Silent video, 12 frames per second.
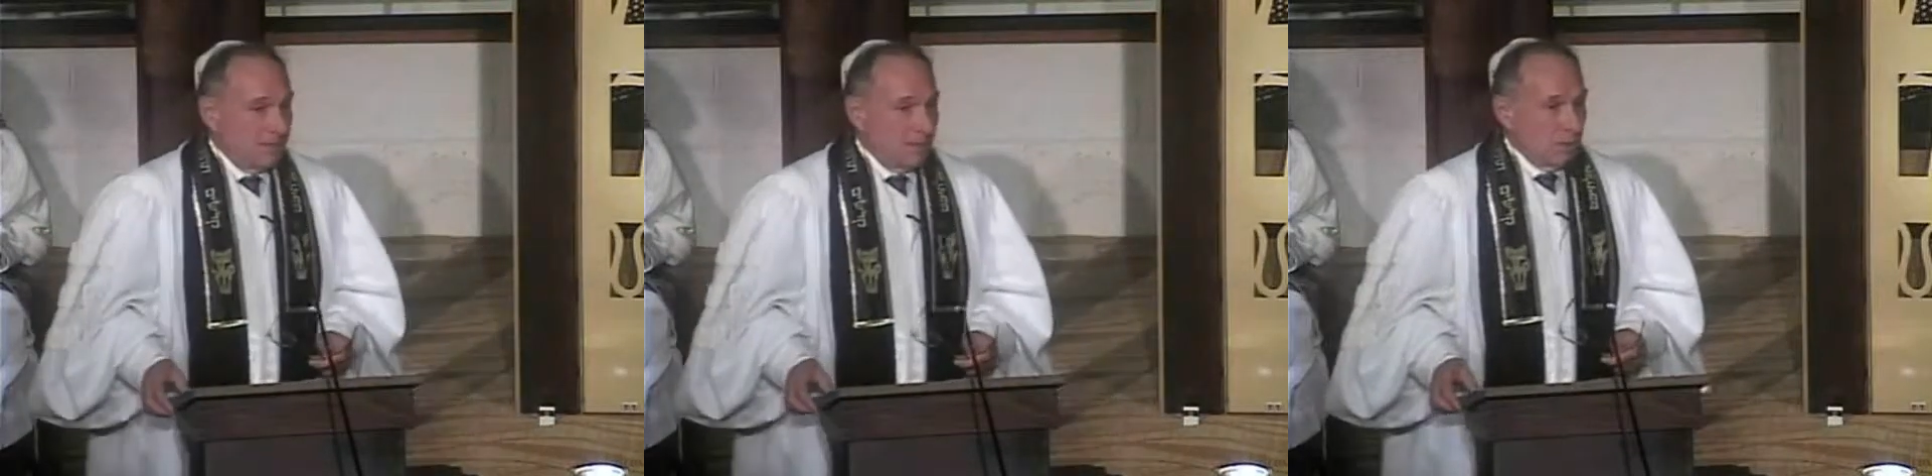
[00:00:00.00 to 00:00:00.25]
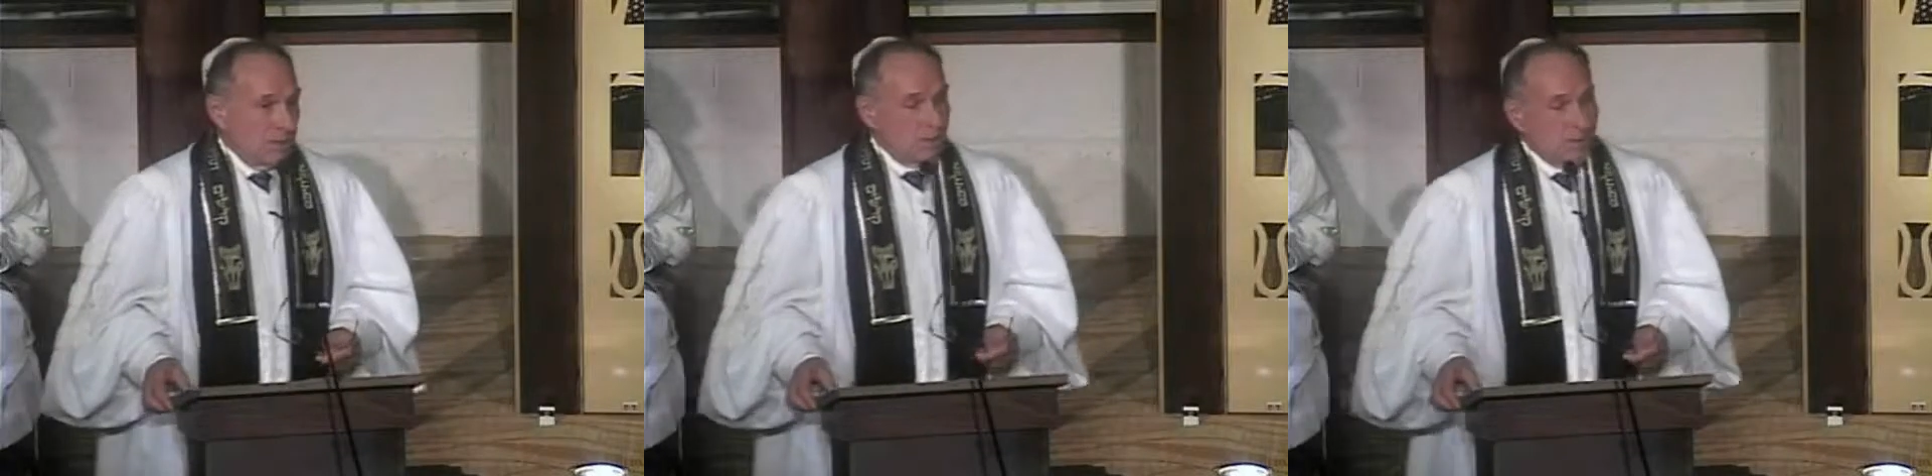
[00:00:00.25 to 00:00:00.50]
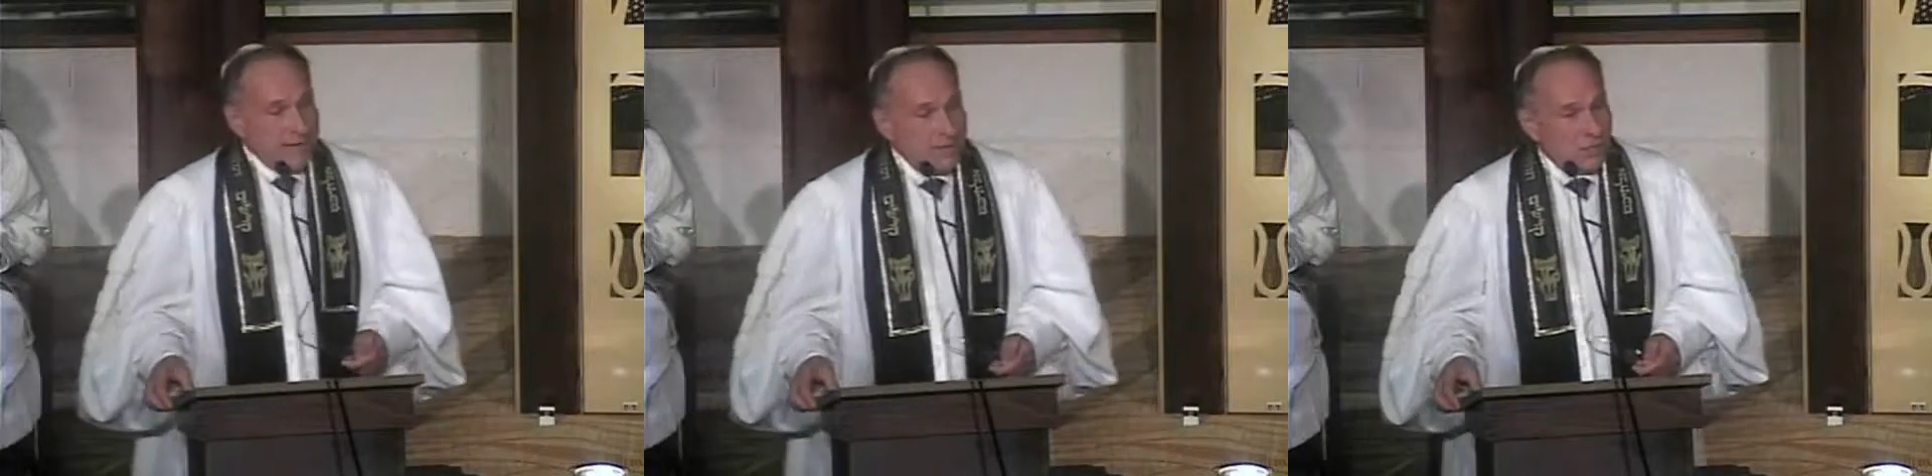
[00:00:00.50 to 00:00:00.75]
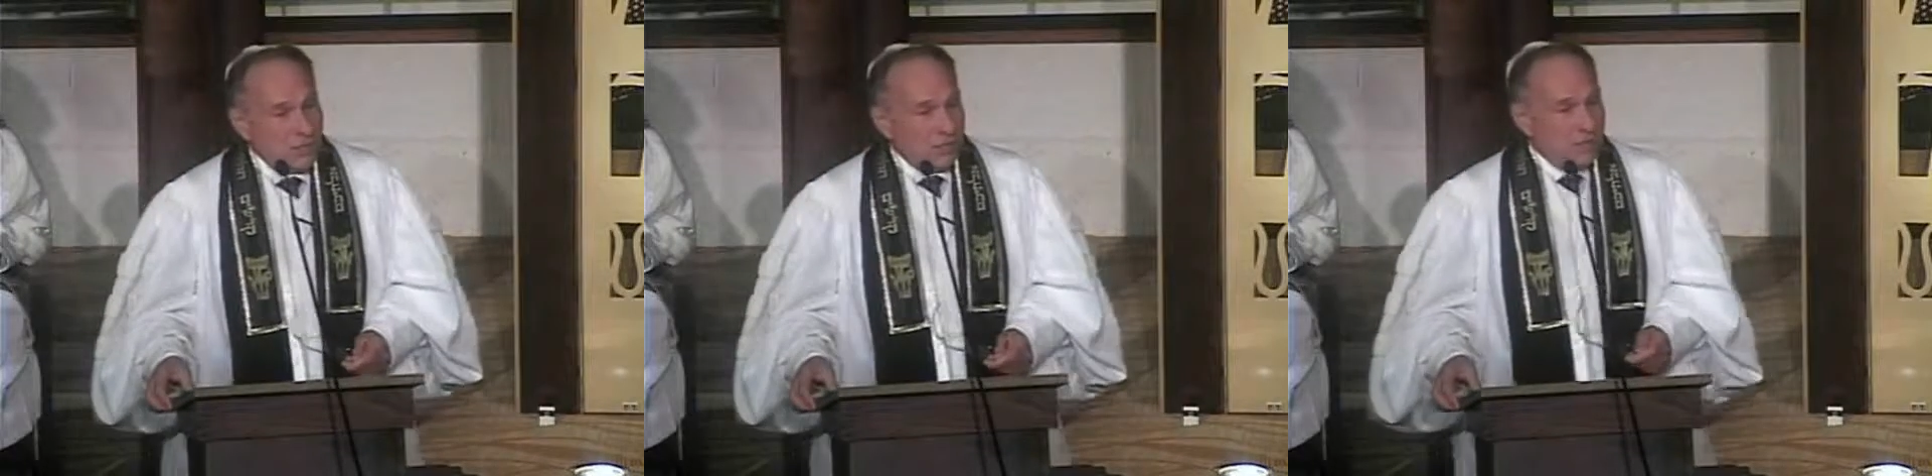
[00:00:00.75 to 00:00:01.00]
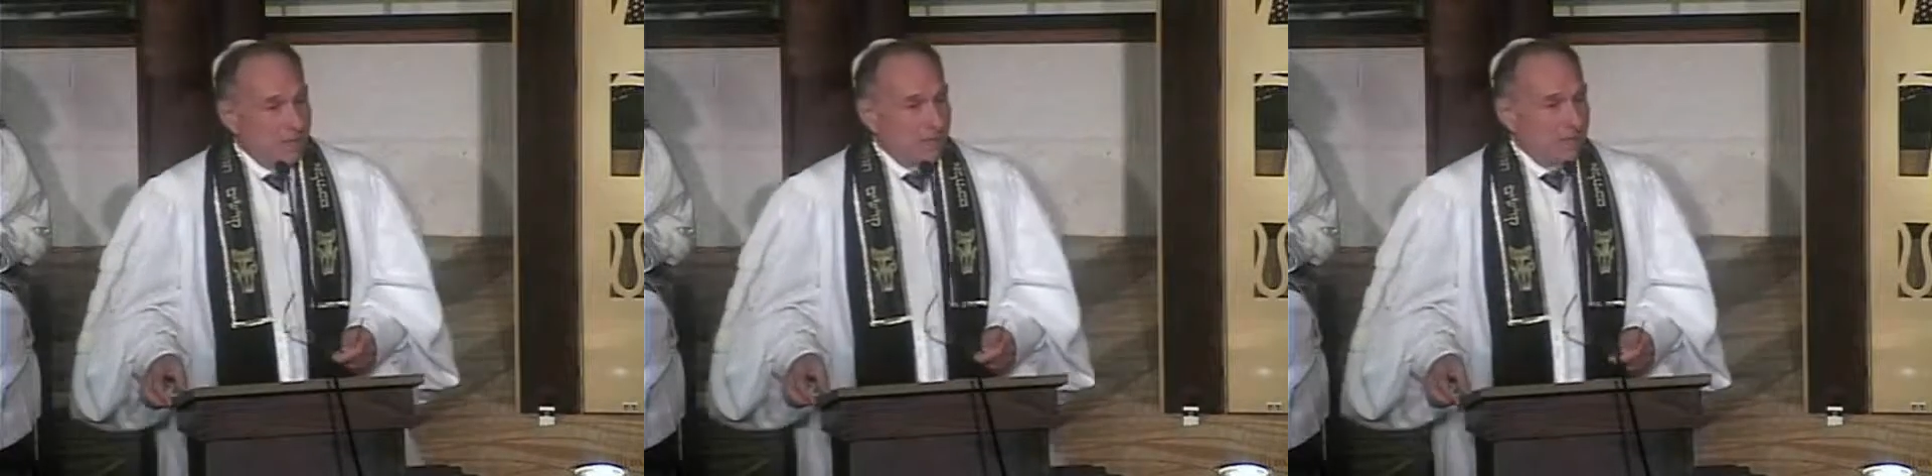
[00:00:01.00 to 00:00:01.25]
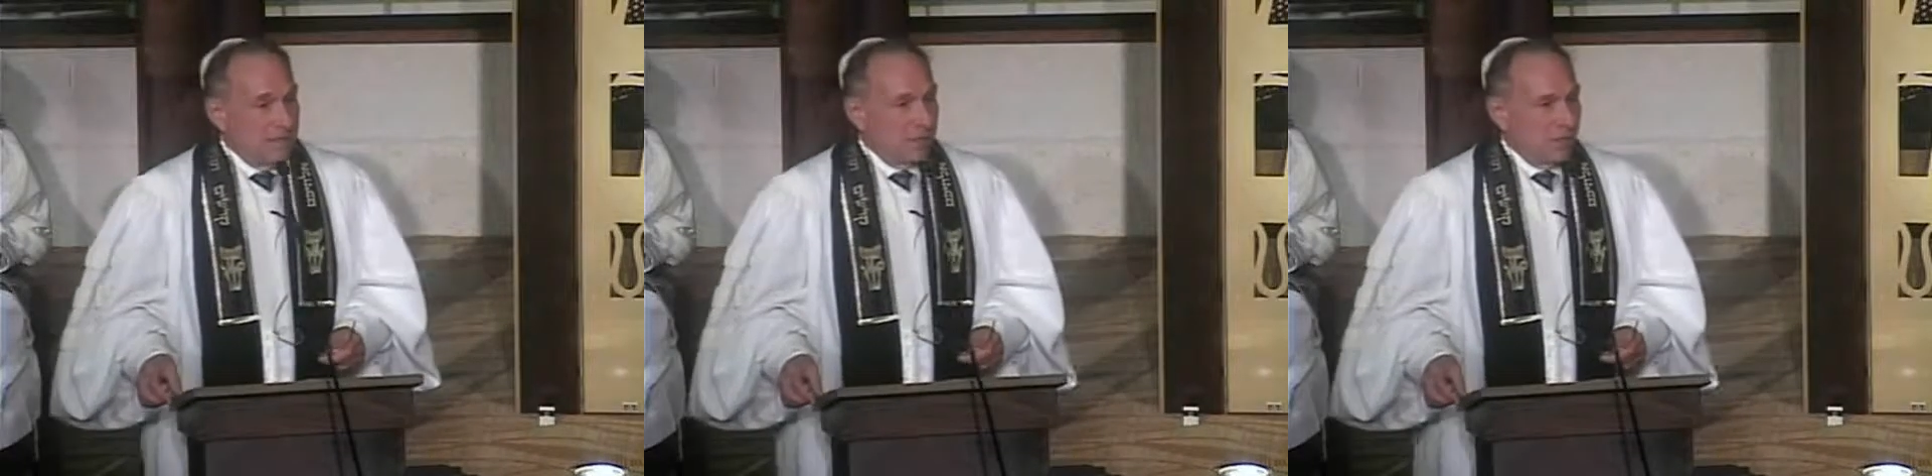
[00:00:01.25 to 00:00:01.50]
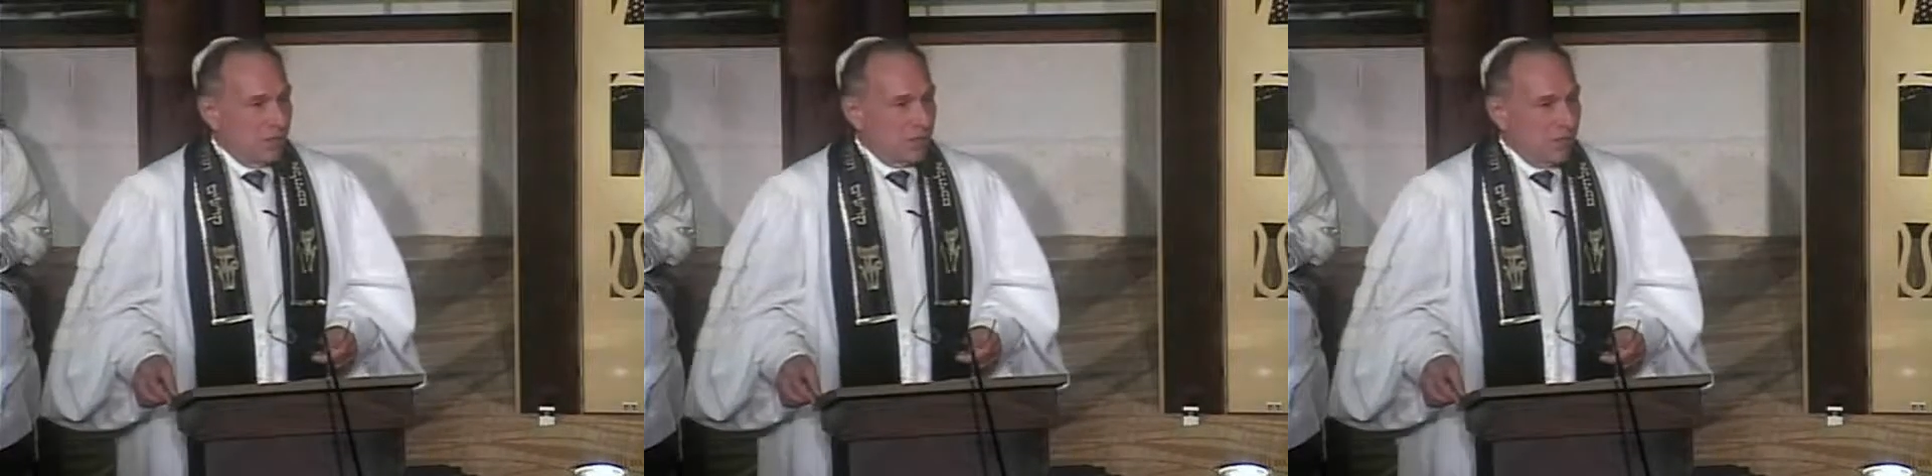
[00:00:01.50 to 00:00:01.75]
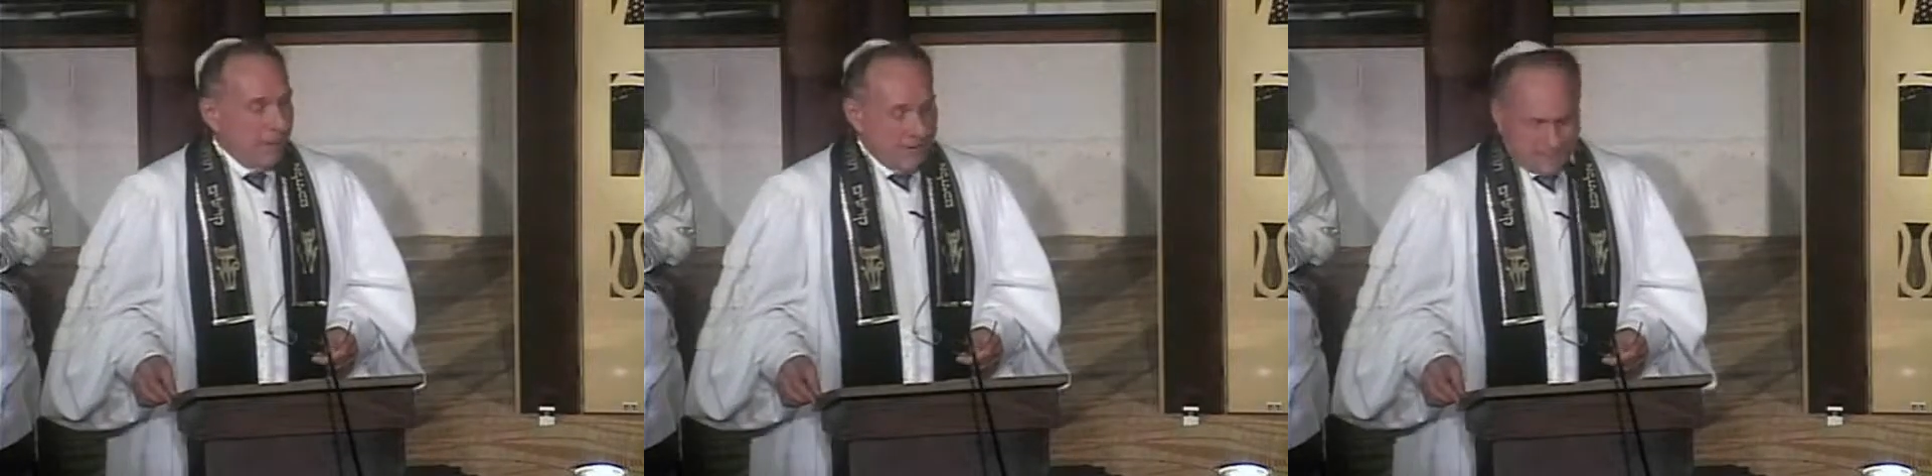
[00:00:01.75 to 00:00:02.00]
to a stranger for
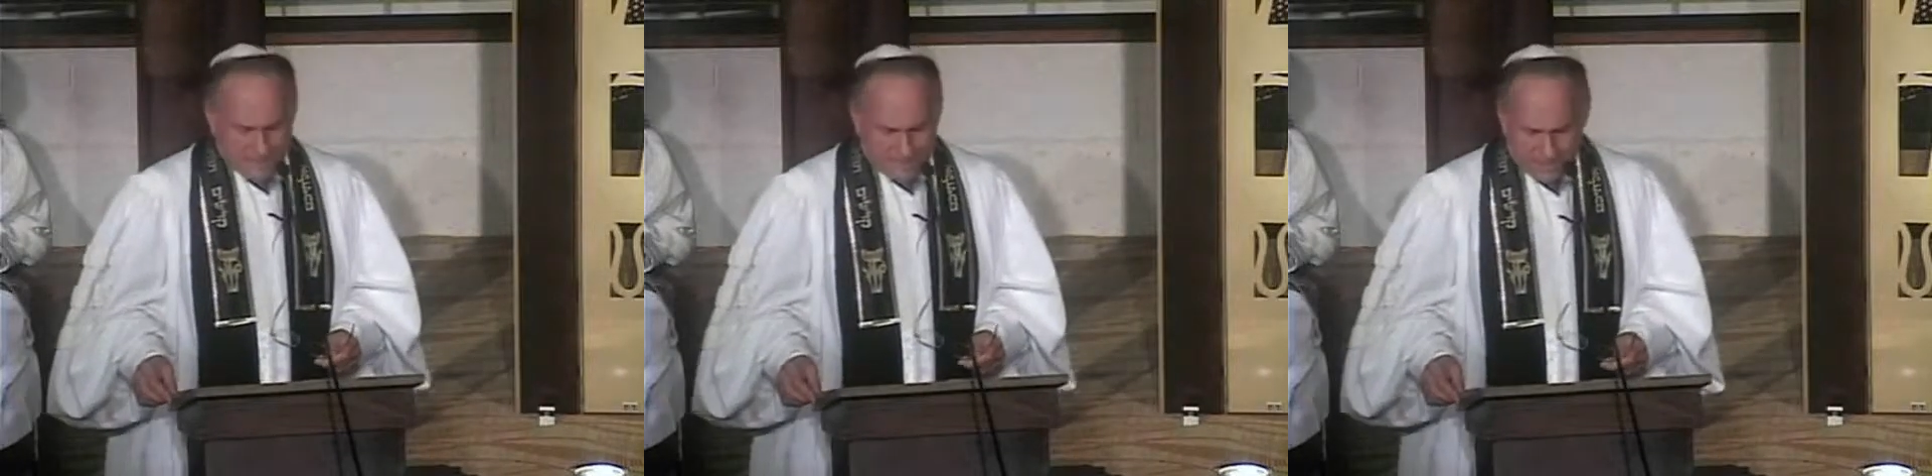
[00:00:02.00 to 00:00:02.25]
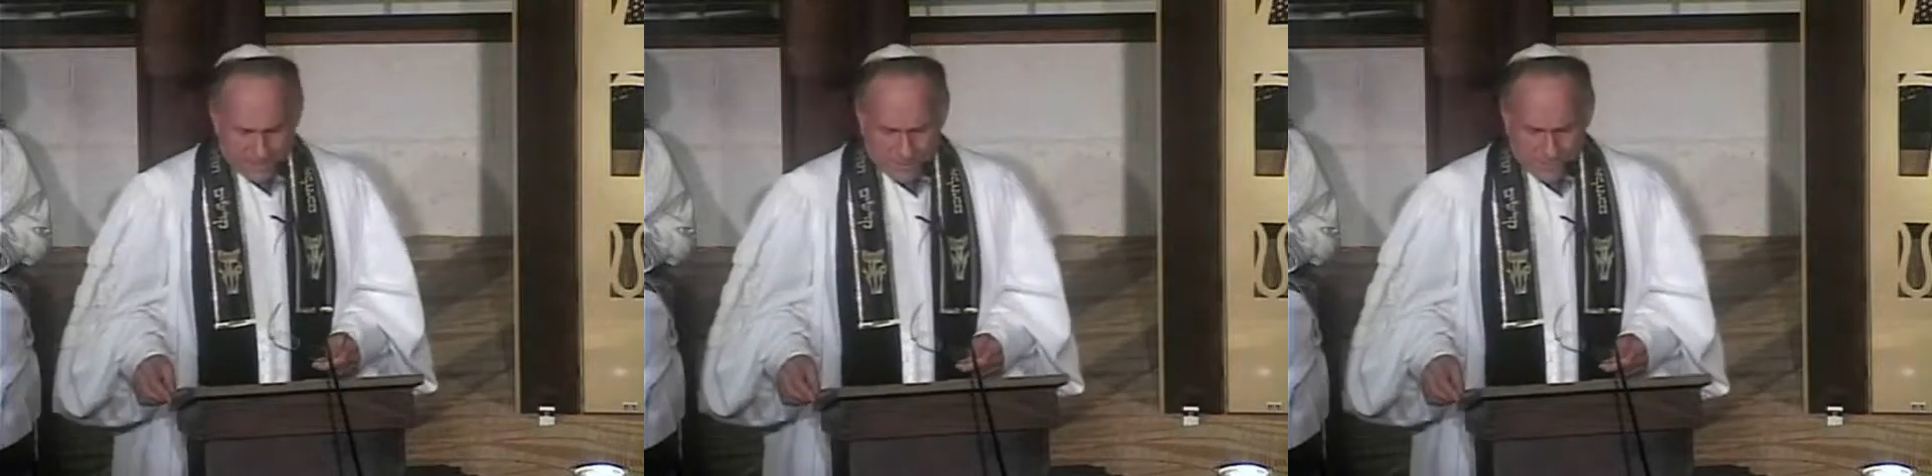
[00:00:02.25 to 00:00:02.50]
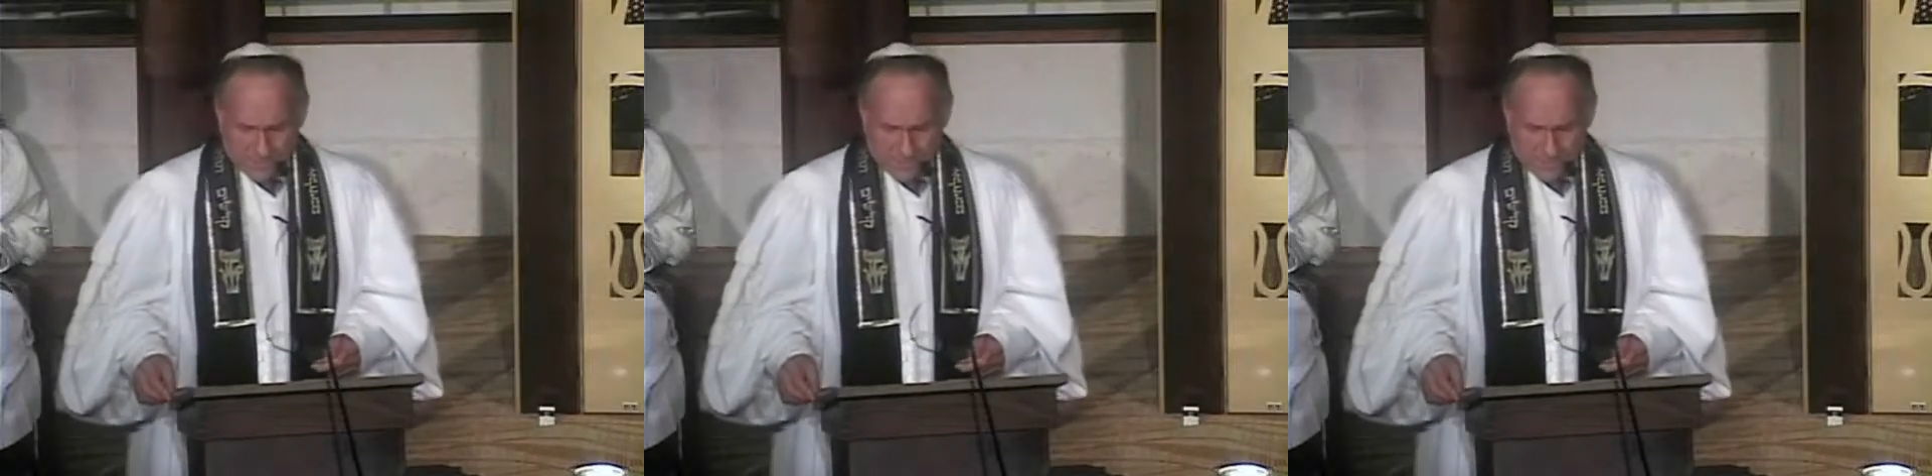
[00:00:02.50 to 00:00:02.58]
Shabbat dinner?